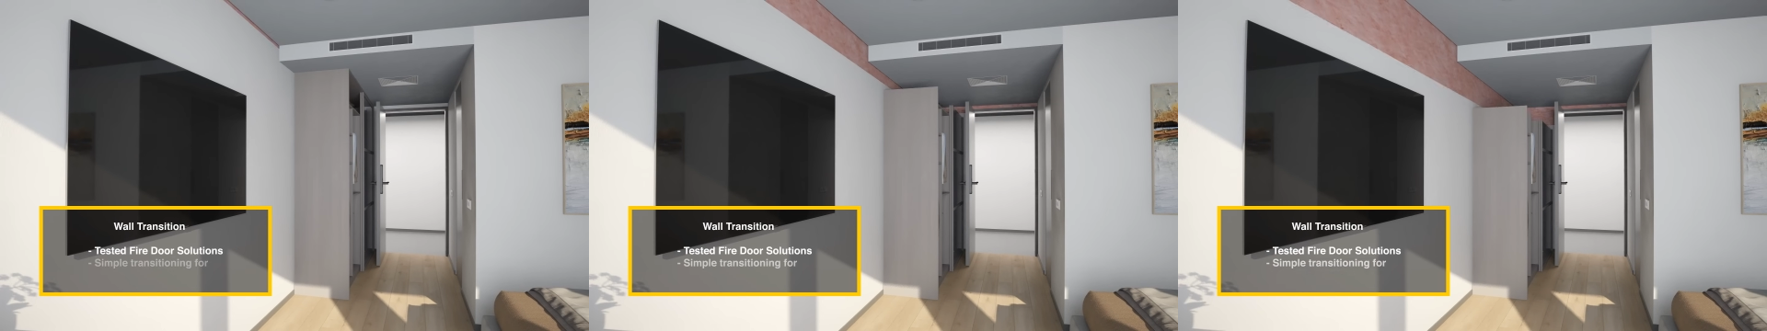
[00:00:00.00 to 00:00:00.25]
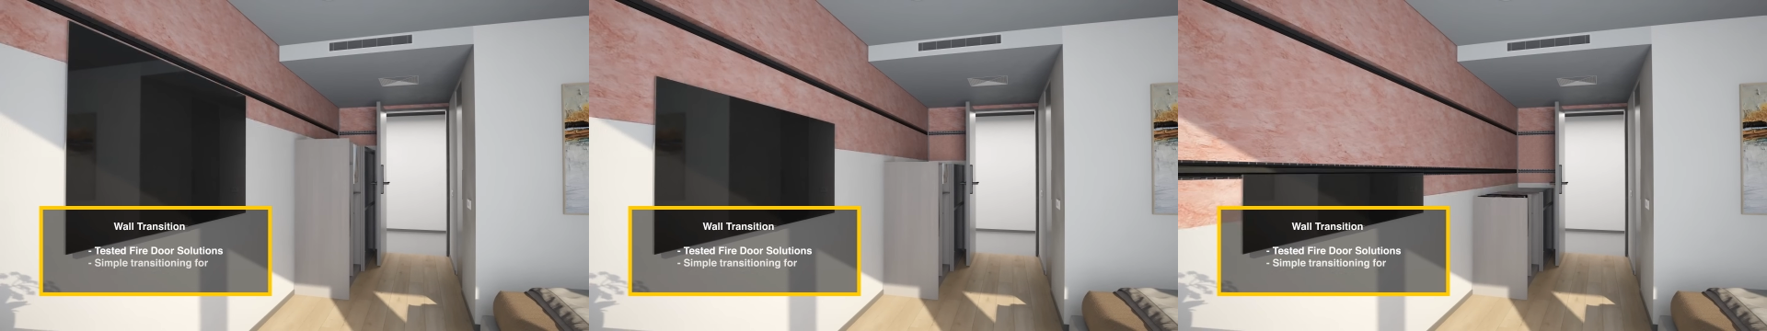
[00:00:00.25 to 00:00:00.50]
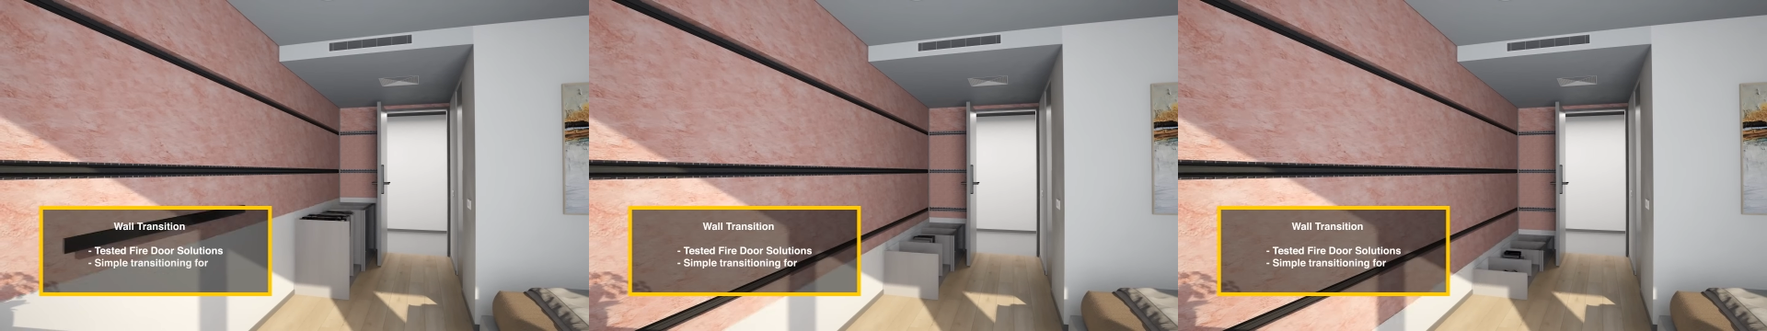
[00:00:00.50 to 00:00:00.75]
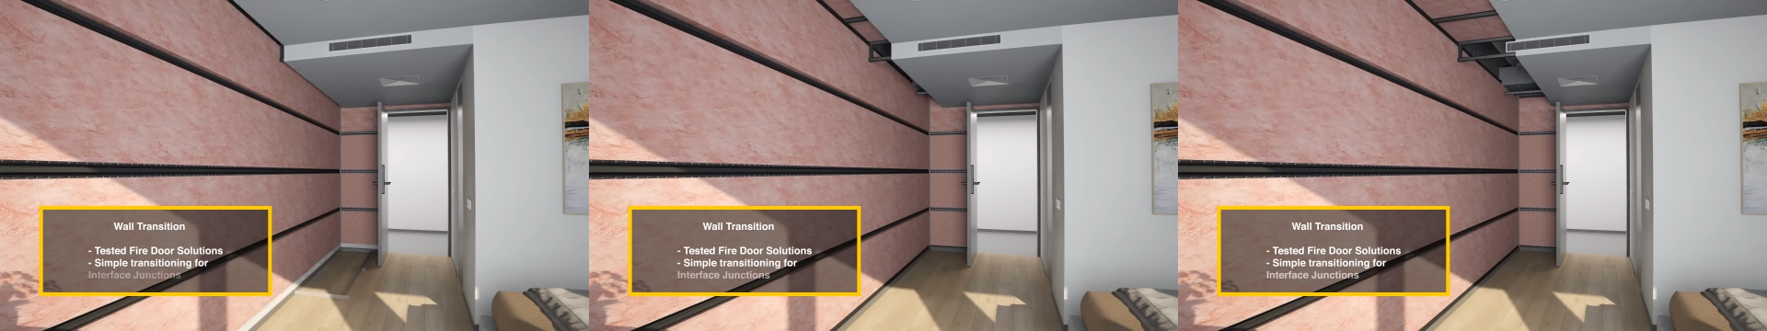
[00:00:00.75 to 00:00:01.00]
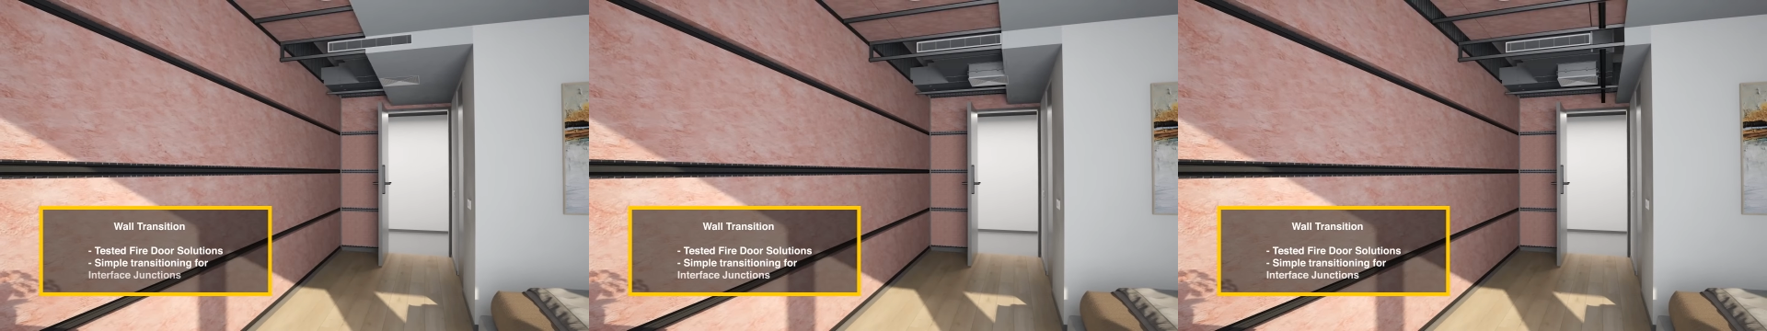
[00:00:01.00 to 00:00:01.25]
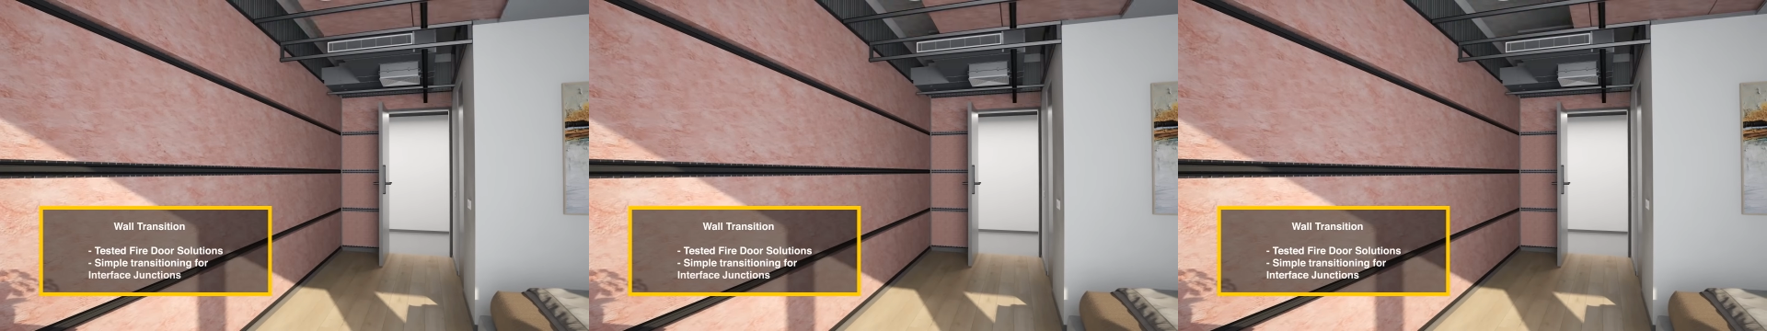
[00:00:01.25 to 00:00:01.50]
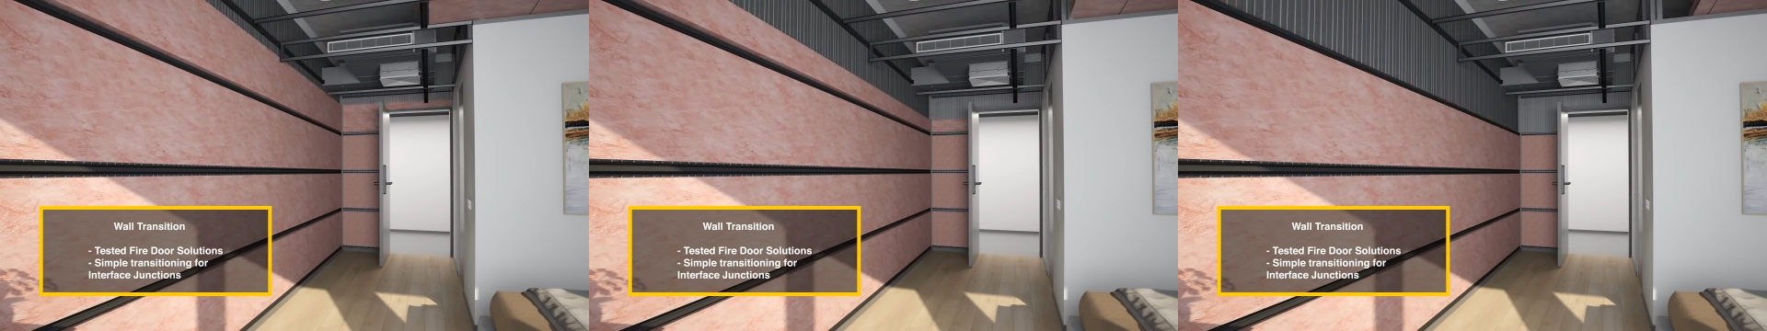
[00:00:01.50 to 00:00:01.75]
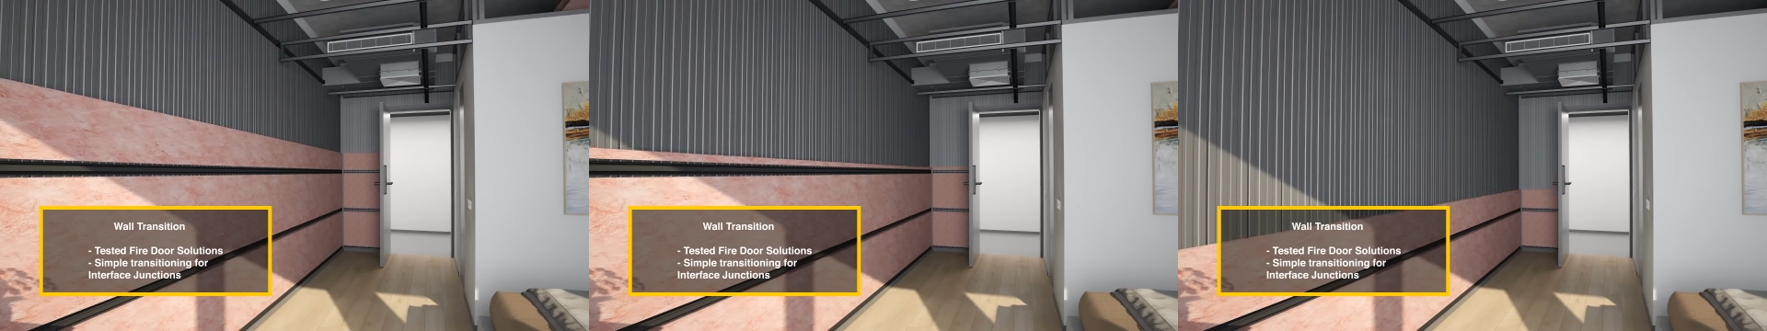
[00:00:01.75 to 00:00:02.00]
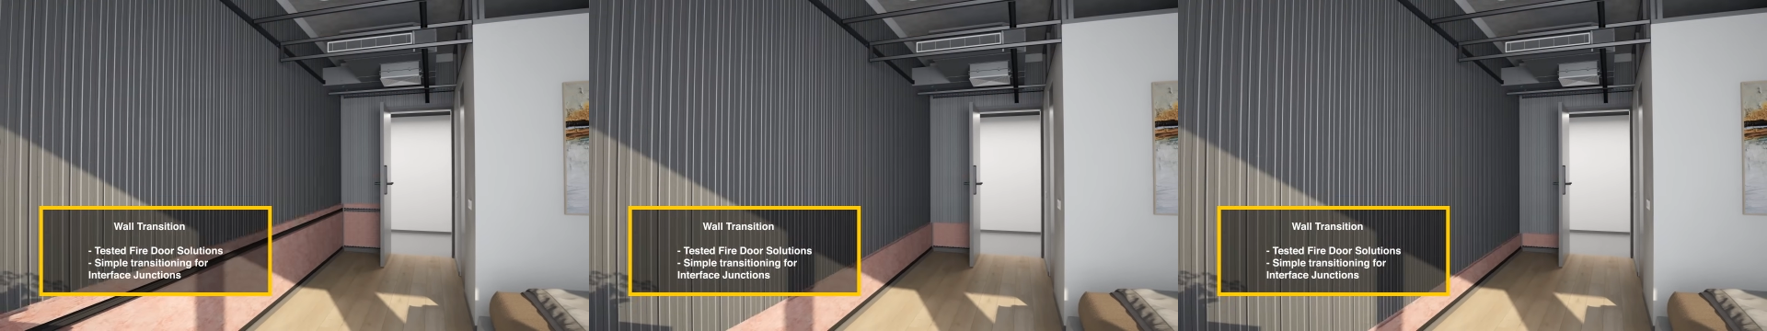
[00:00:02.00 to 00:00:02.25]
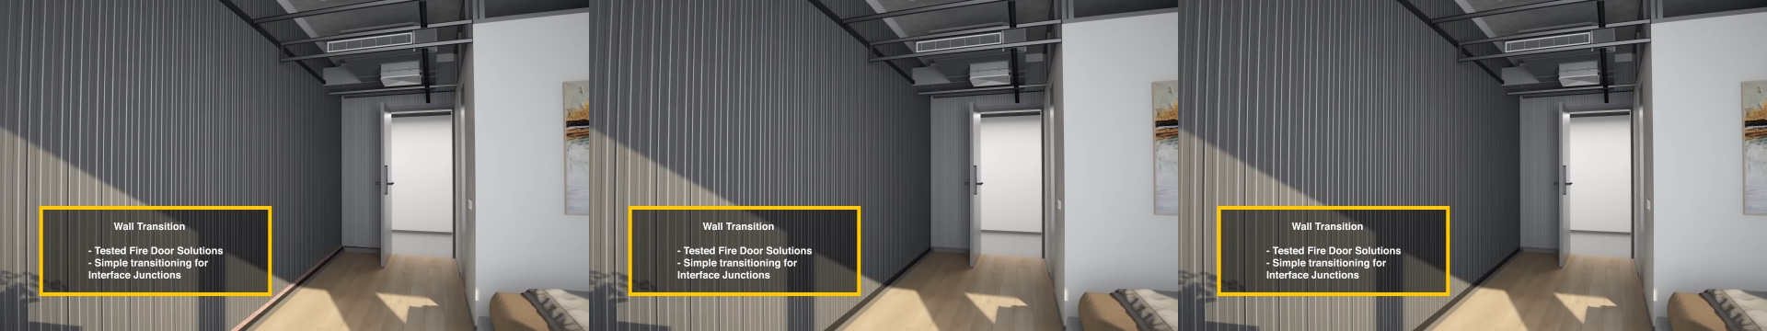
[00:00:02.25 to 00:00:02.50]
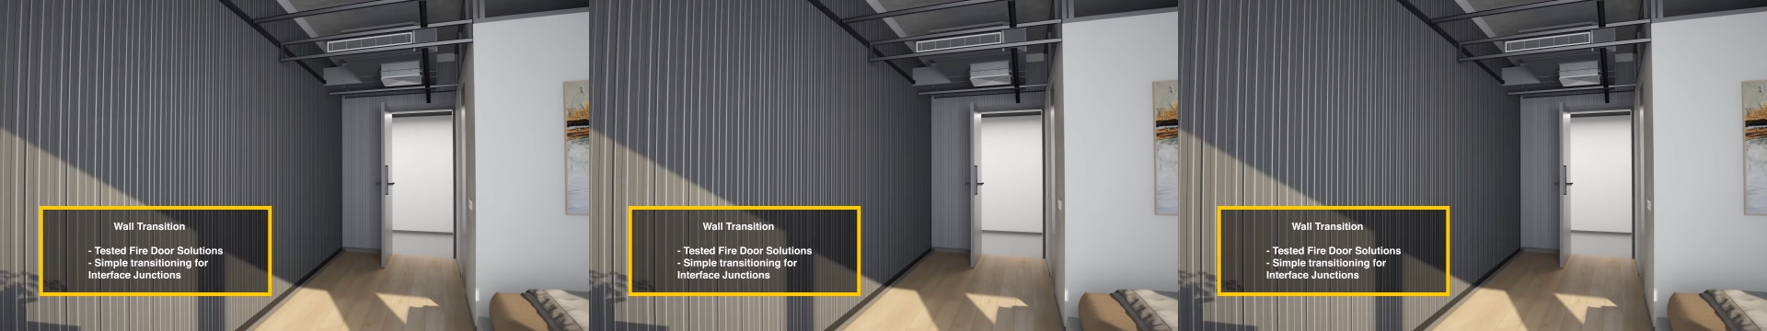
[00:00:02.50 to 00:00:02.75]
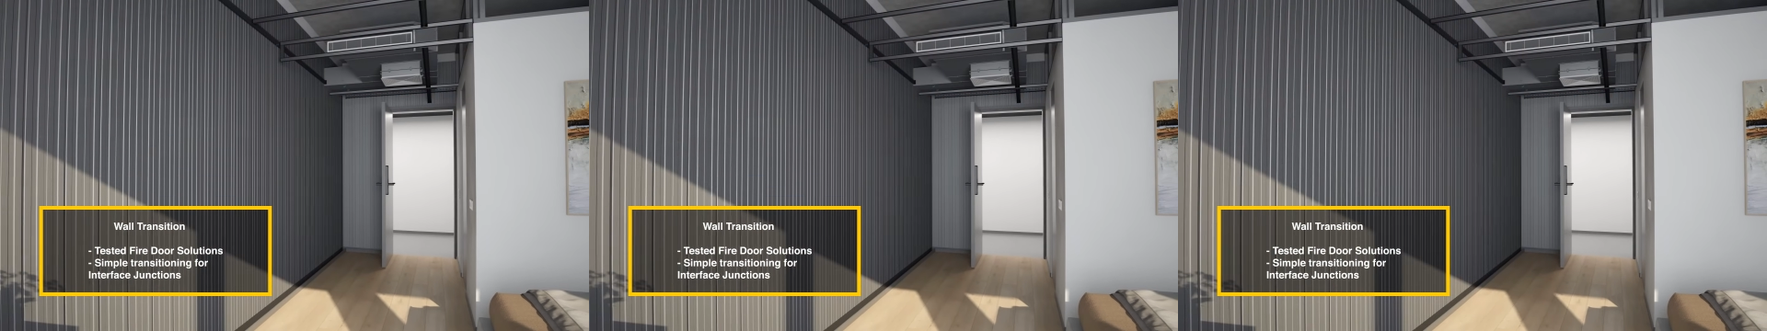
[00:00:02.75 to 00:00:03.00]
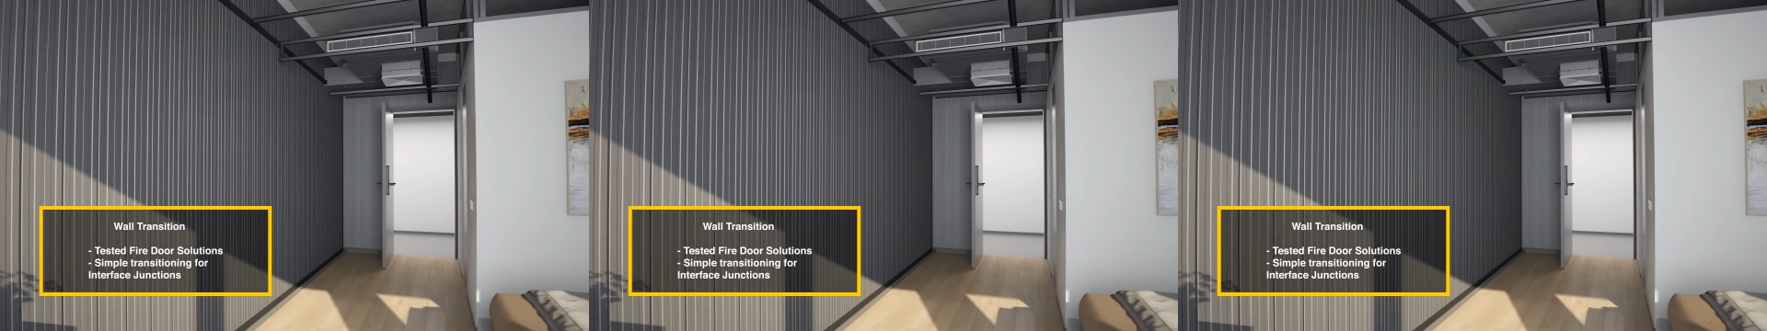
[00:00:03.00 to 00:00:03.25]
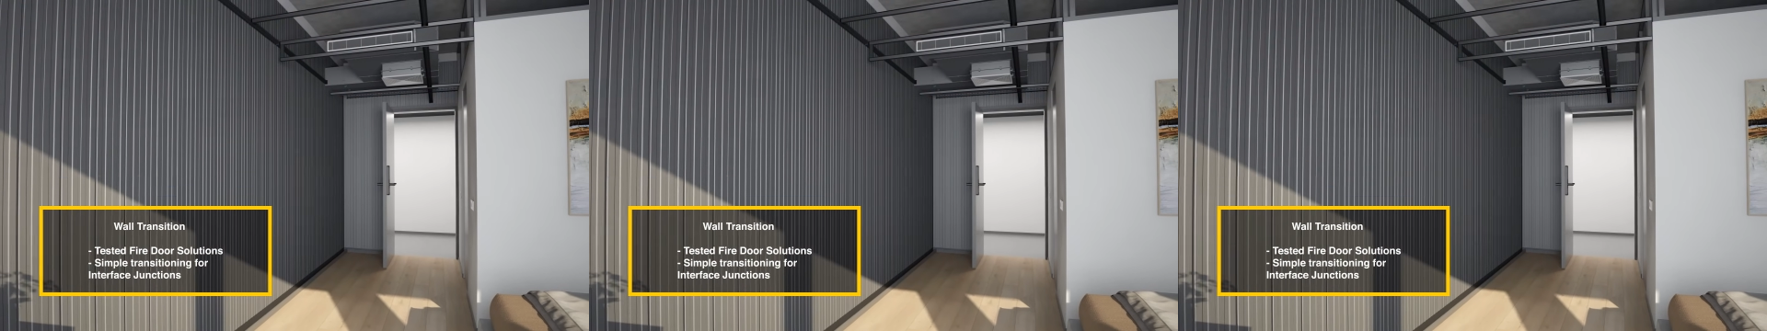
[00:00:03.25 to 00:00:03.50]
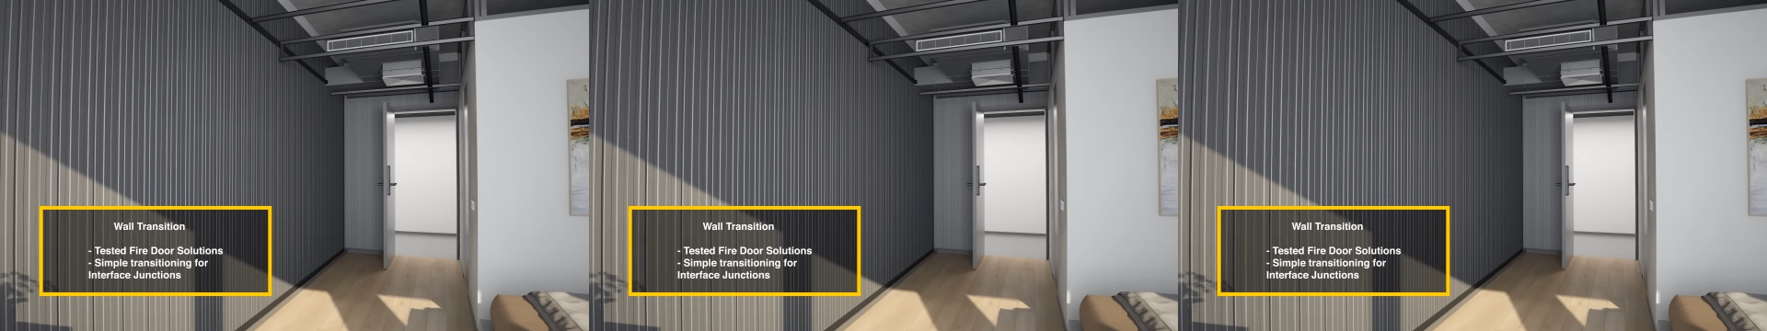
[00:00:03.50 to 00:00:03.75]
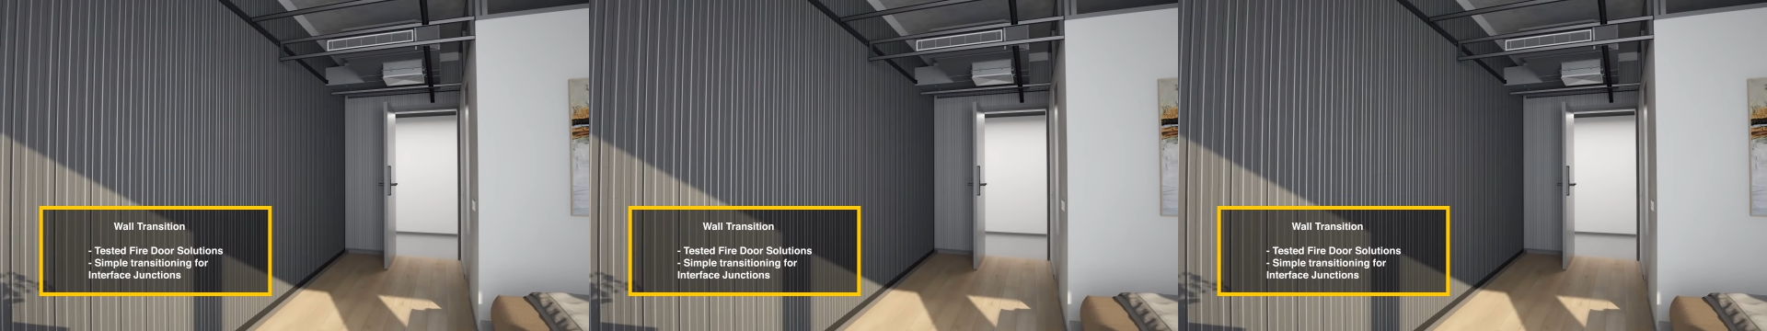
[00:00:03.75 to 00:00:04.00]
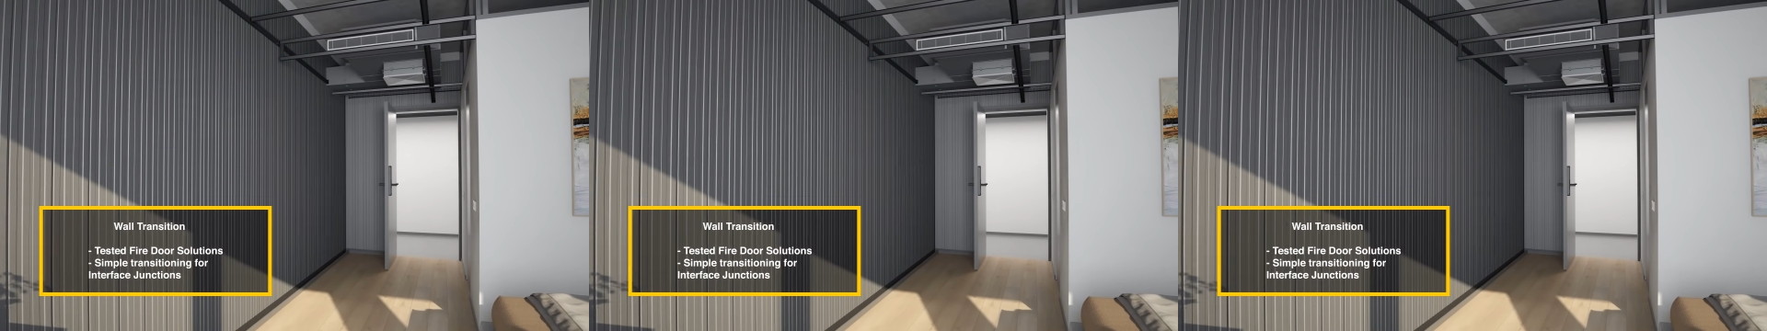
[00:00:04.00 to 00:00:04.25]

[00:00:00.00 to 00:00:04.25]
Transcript: No face is visible, so there are no lips to read.